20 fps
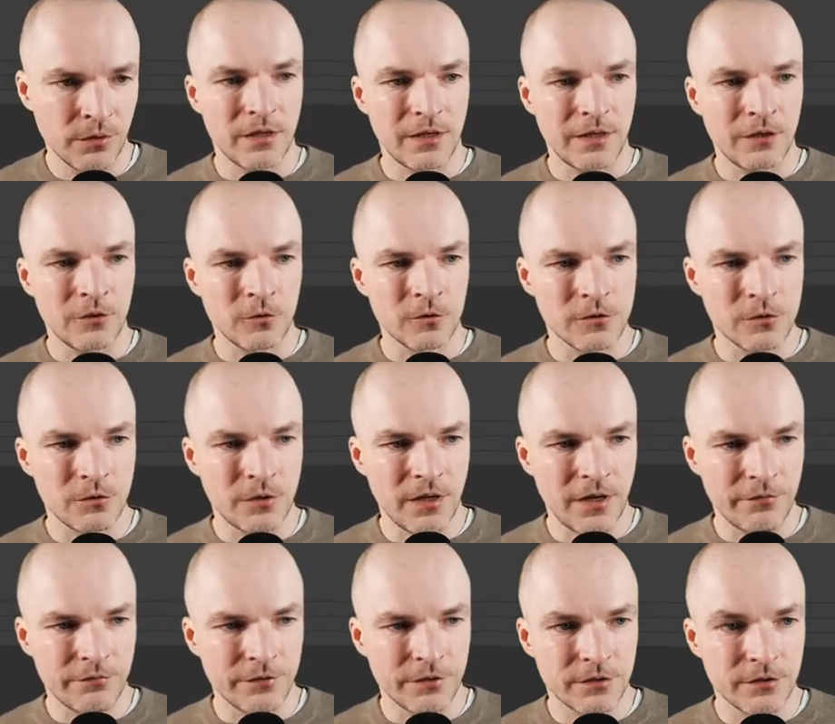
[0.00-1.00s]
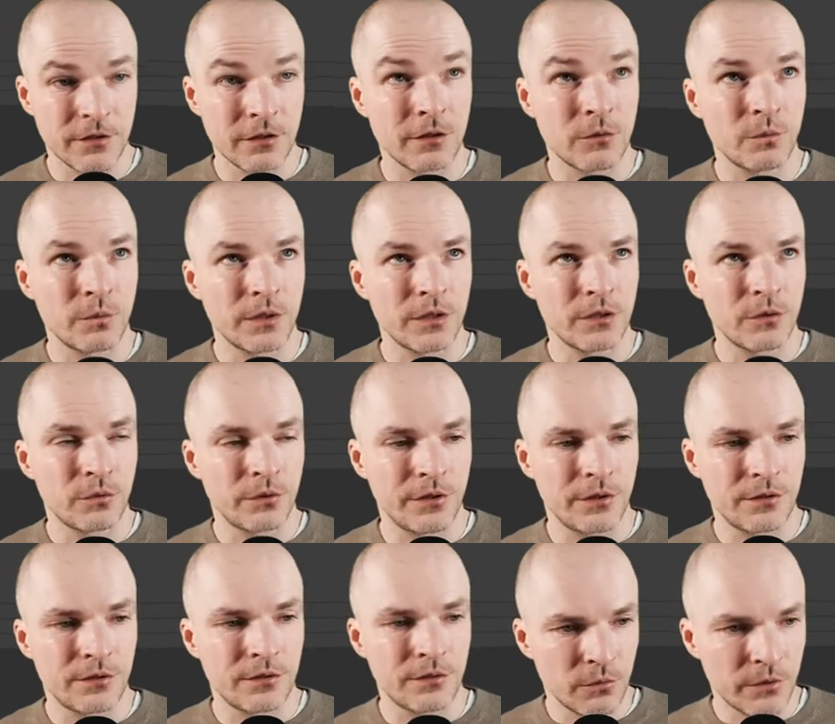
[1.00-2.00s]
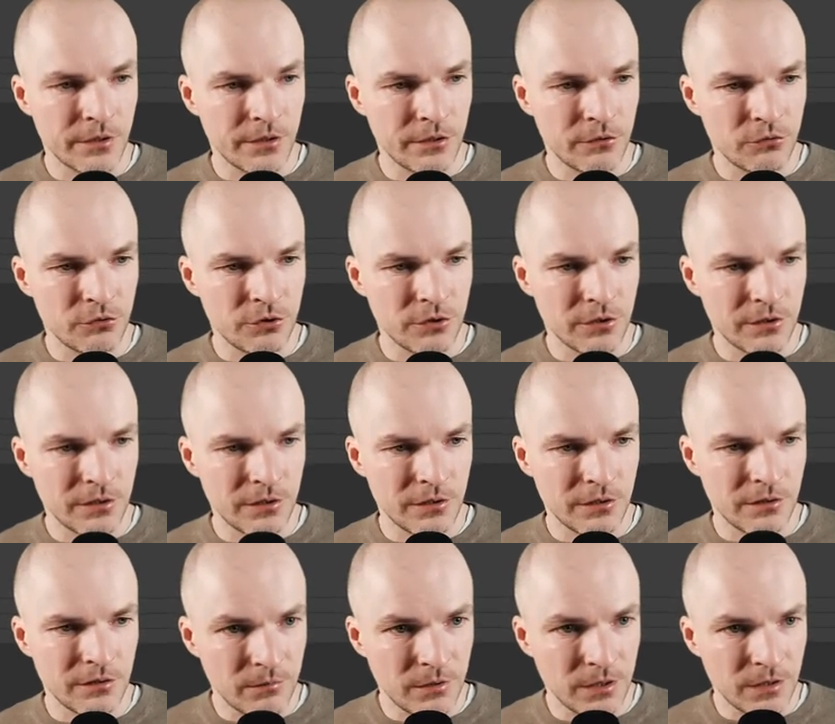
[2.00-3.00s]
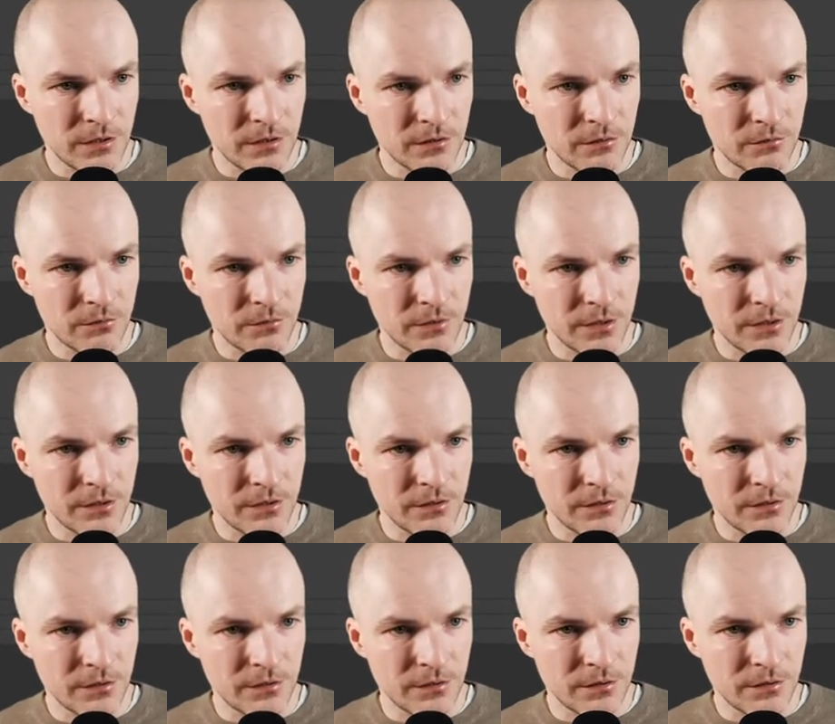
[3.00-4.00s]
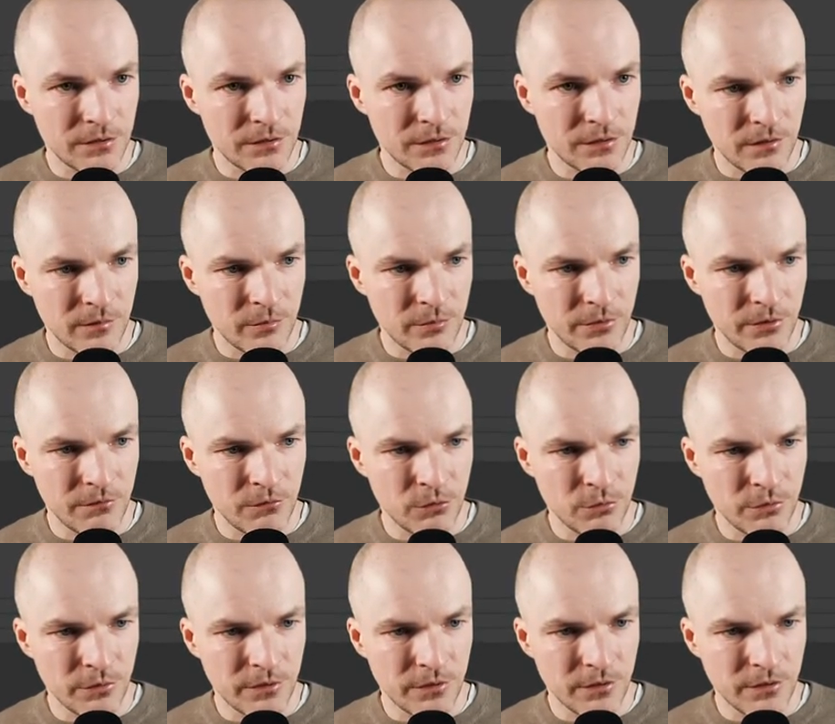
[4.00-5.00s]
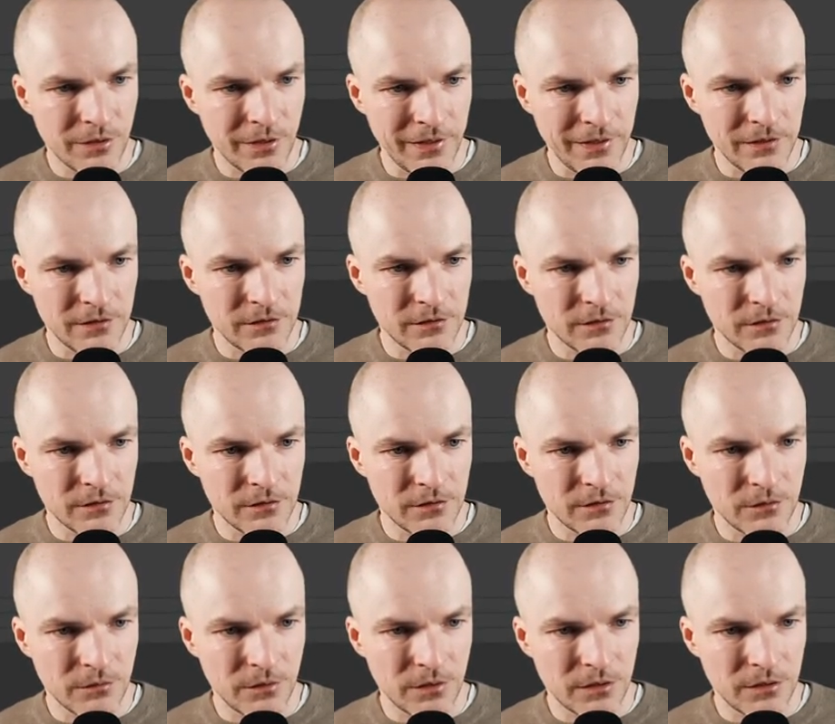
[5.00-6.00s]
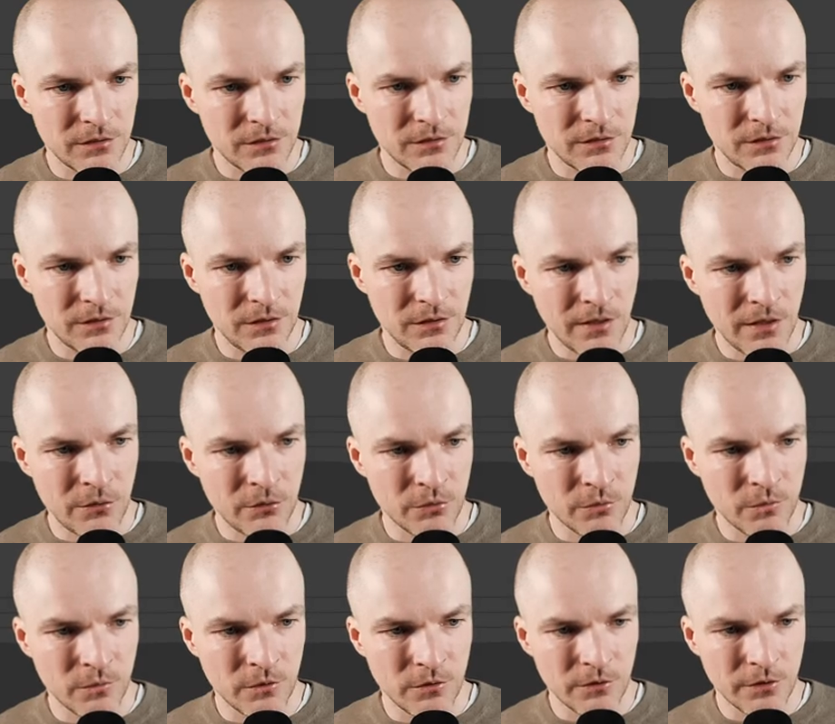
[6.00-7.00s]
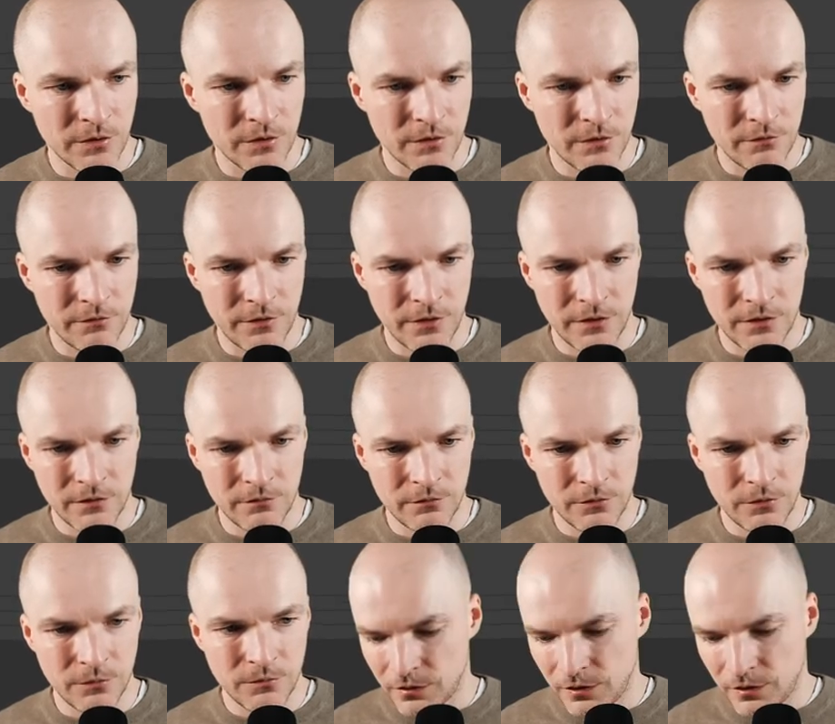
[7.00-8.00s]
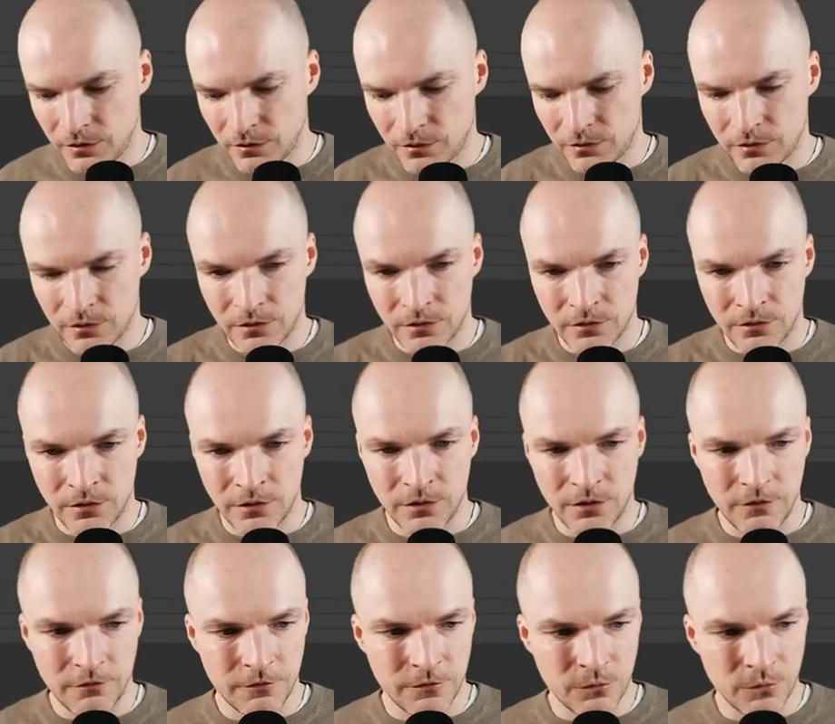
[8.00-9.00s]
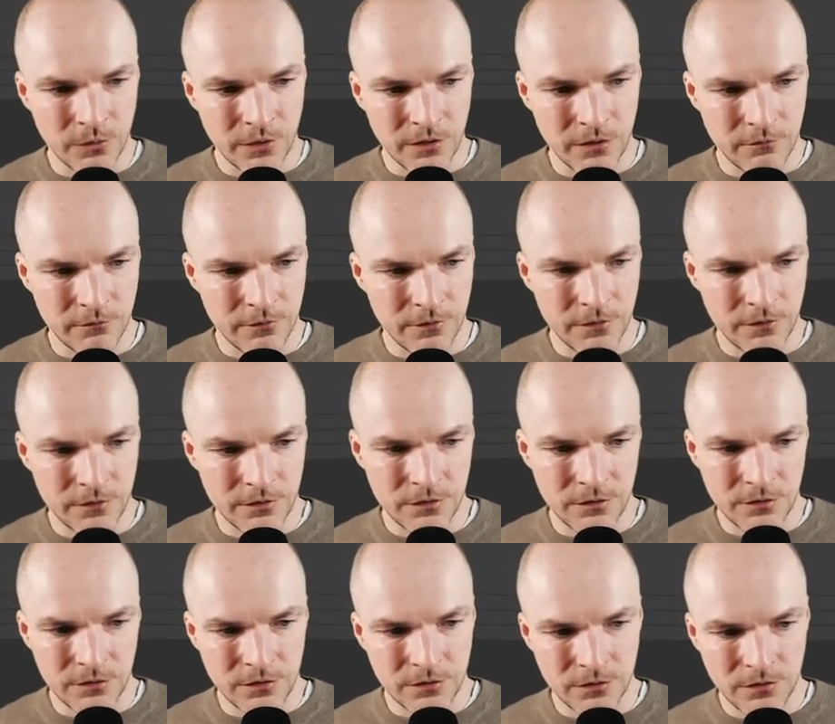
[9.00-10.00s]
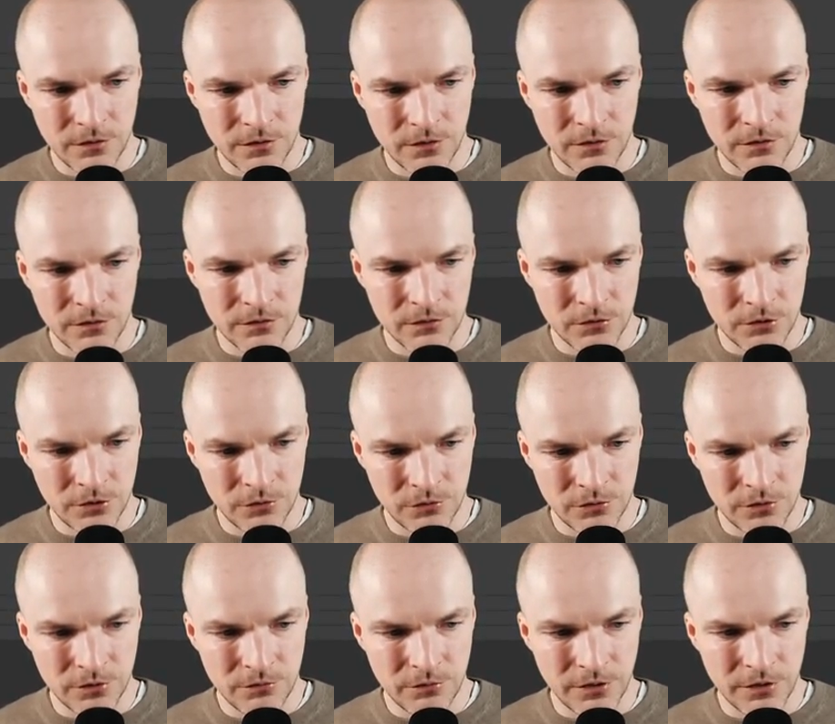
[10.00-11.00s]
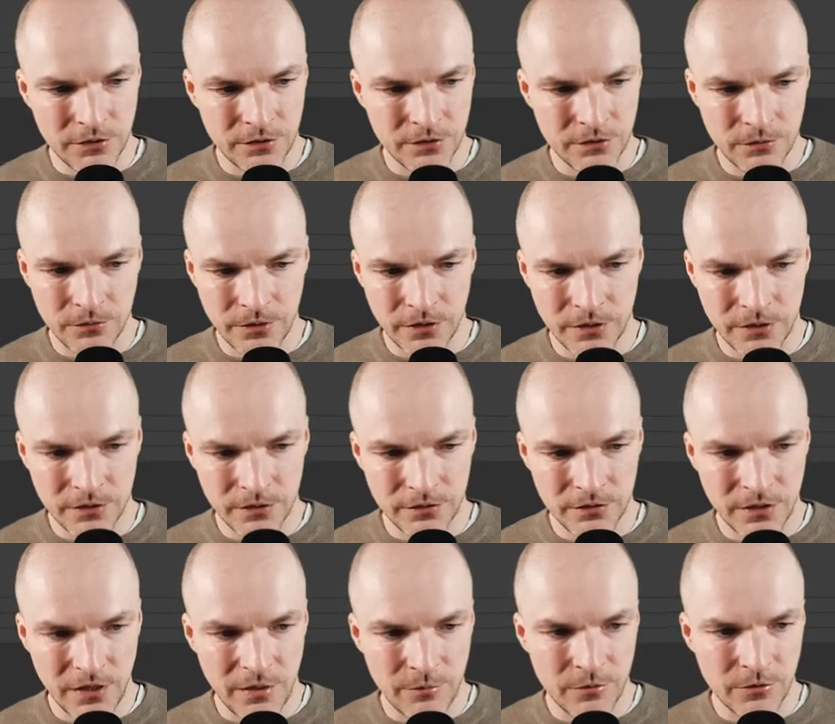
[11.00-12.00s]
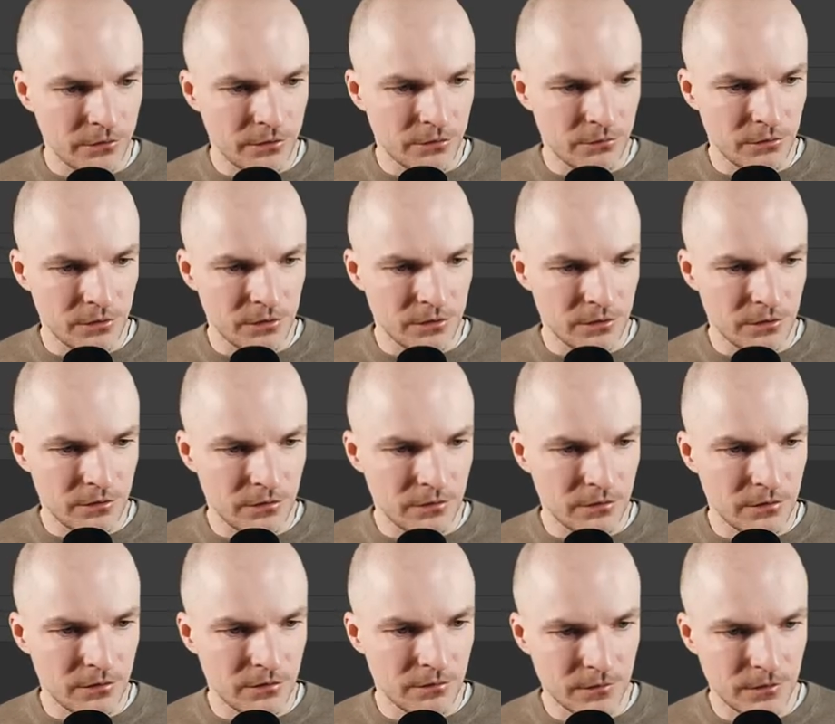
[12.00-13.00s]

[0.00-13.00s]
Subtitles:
I also have this little window here where I usually make it render the preview with the lights so I can see how it will look in the final view. And then I hit F12 and this shows the render so I can examine the result.